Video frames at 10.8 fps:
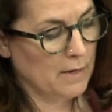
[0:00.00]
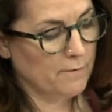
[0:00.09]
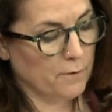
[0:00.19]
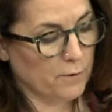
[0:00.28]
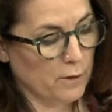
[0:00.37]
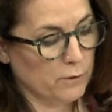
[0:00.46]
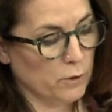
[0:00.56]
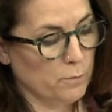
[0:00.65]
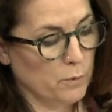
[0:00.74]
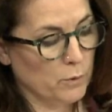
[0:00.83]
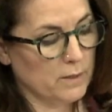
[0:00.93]
for those who
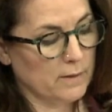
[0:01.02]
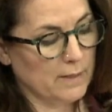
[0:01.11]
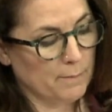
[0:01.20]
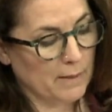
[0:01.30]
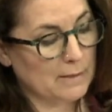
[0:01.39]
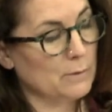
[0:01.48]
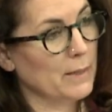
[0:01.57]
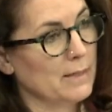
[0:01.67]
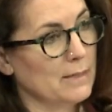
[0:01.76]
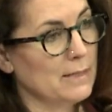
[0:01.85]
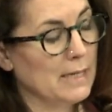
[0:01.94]
put their blood, sweat
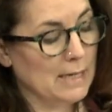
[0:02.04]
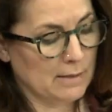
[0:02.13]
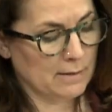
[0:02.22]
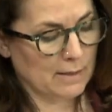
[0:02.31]
and tears